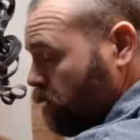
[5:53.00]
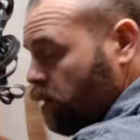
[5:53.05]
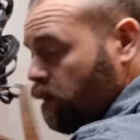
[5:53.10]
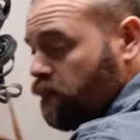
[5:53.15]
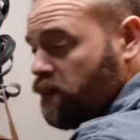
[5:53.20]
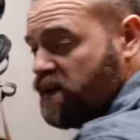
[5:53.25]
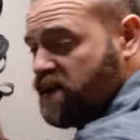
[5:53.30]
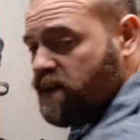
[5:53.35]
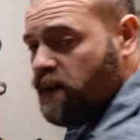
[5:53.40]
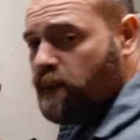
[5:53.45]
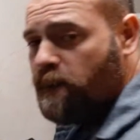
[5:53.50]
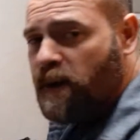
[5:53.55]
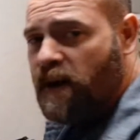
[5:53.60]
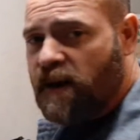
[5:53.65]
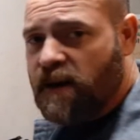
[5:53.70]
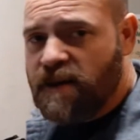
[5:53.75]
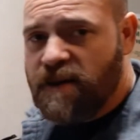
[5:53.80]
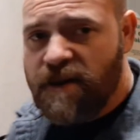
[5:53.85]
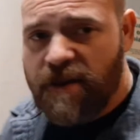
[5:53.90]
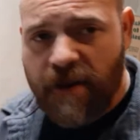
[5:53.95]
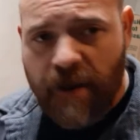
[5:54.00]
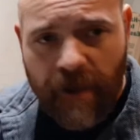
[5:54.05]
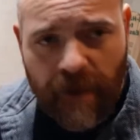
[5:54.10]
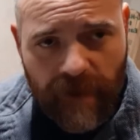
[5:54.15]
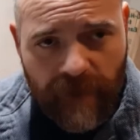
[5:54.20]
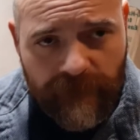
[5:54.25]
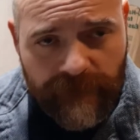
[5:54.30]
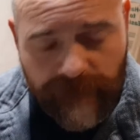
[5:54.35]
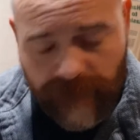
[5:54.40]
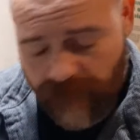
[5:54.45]
I'm going to start marking shit
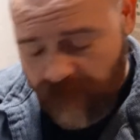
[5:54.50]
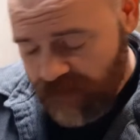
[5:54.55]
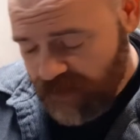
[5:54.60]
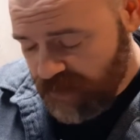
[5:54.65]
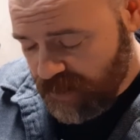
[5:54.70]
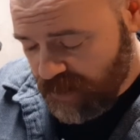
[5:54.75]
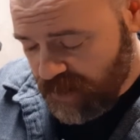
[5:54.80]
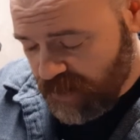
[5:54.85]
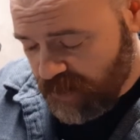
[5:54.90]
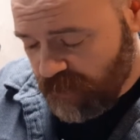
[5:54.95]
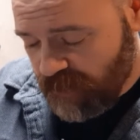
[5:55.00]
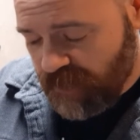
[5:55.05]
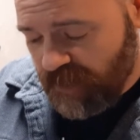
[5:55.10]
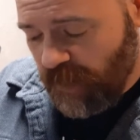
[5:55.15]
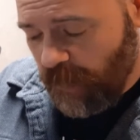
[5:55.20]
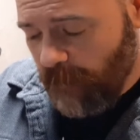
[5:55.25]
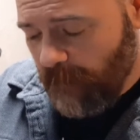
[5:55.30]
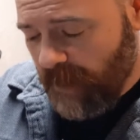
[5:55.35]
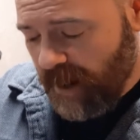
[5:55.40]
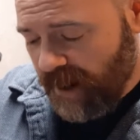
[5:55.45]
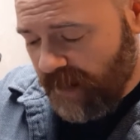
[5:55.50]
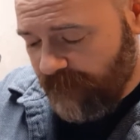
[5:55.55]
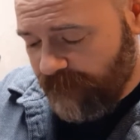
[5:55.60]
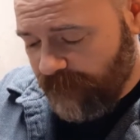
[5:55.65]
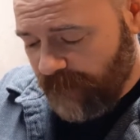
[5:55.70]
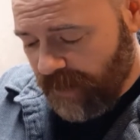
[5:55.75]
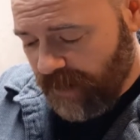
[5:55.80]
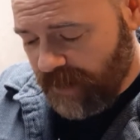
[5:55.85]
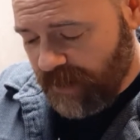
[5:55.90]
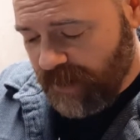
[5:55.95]
off. There's just too many
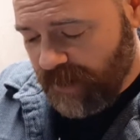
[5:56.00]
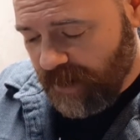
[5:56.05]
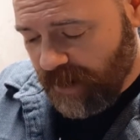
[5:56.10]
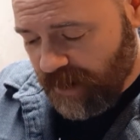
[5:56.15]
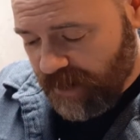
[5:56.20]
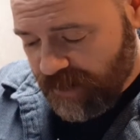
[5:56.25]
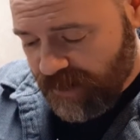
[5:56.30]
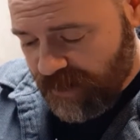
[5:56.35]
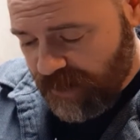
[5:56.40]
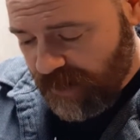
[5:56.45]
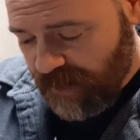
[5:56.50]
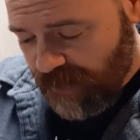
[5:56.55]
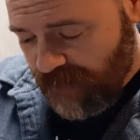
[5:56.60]
fucking things.